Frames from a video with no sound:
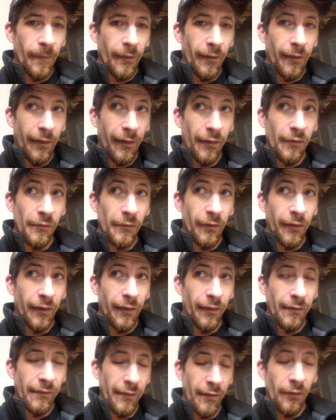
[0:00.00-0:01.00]
and I actually got a
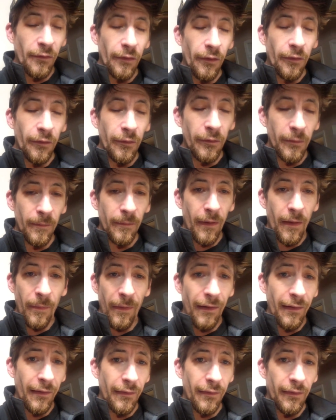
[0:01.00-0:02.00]
deal on them. I
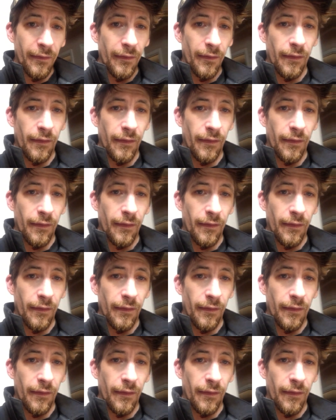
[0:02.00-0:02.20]
mean,